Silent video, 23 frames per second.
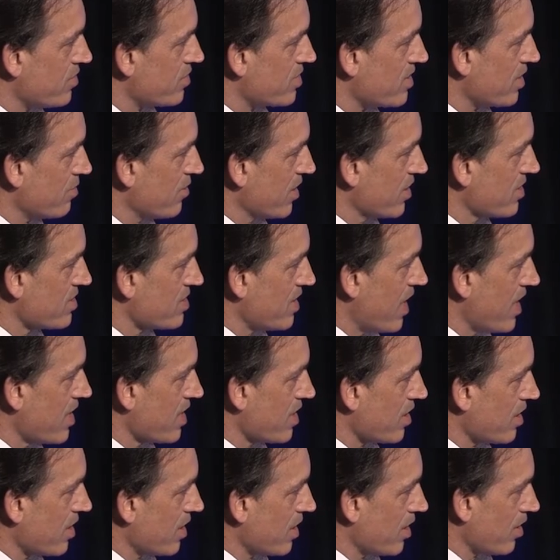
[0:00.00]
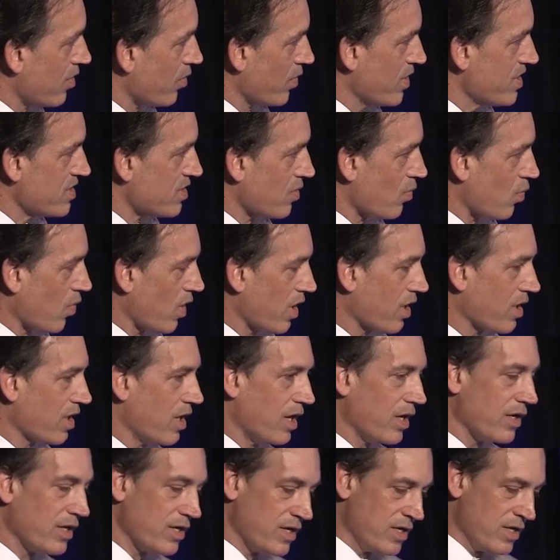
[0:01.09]
to some exciting uh, recent work
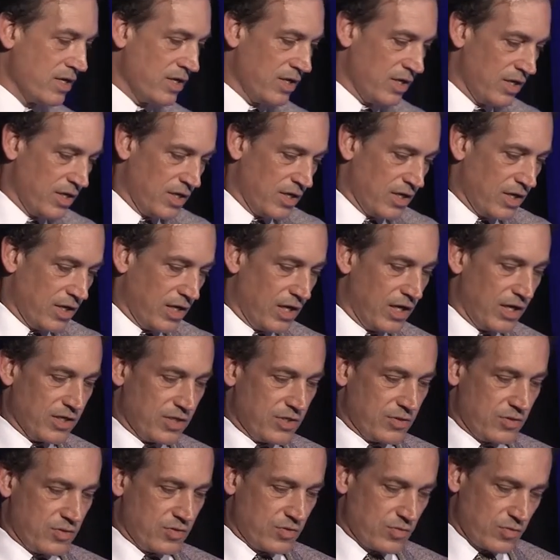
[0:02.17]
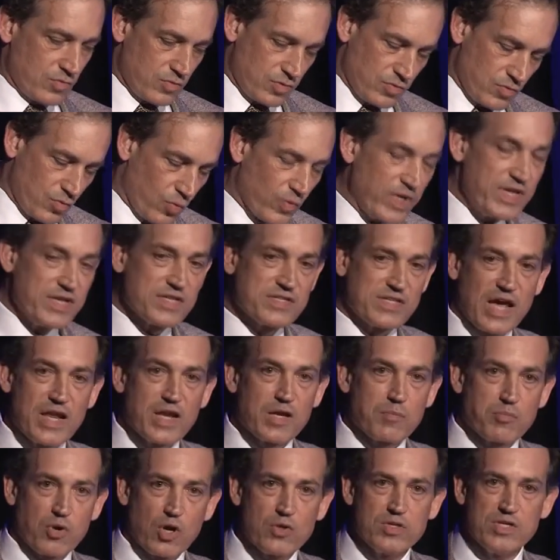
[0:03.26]
on uh,
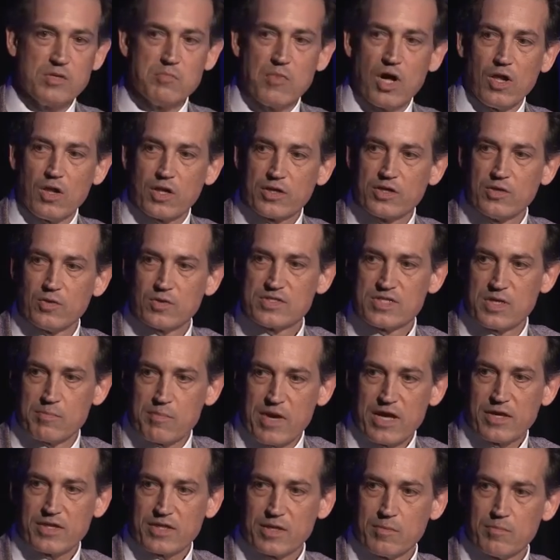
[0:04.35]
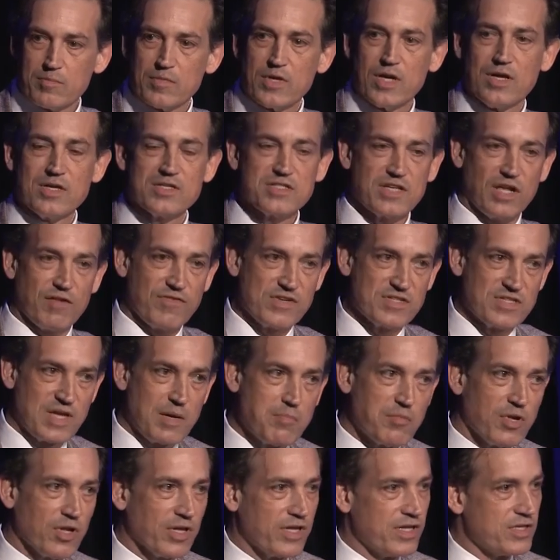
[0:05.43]
redesigning protein molecules to make them uh, self
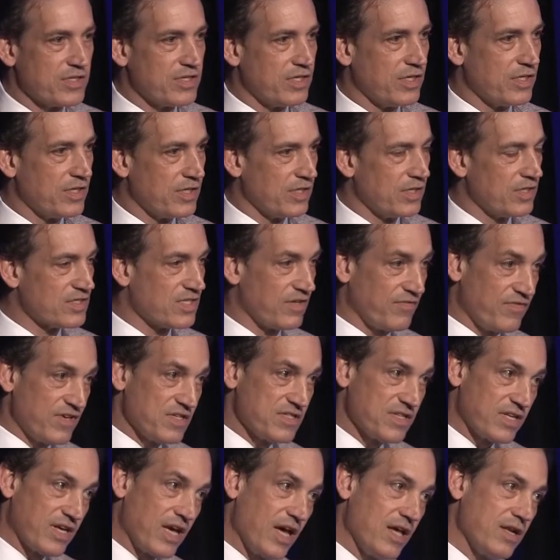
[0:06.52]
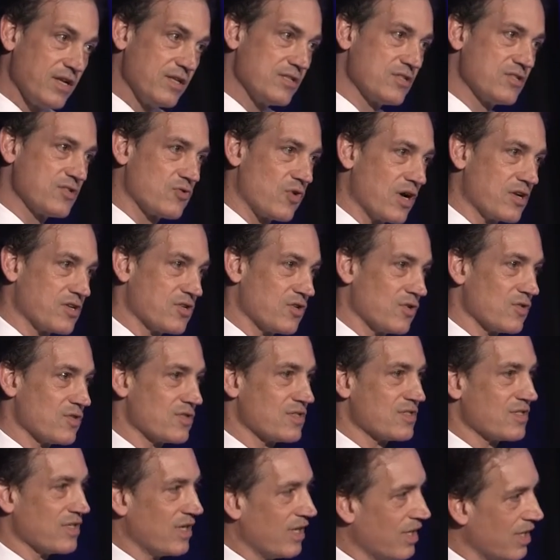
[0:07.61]
assemble into sophisticated
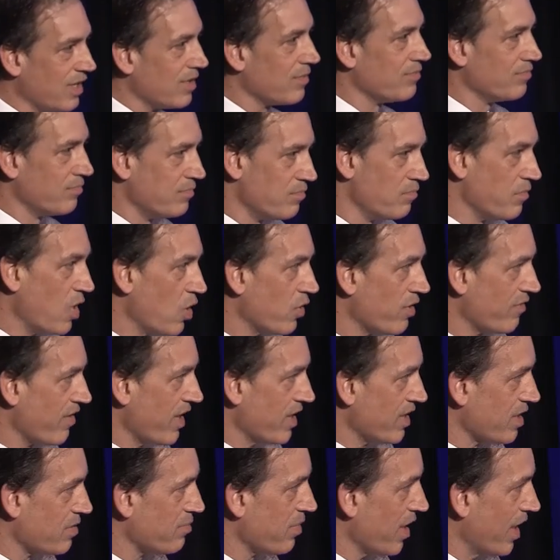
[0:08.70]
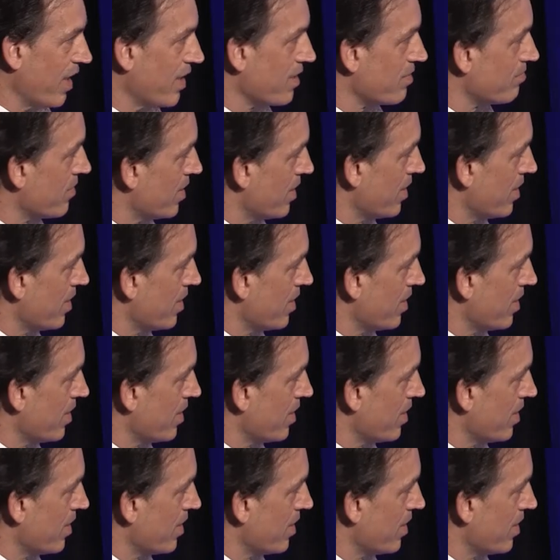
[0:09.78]
structures uh, motivated by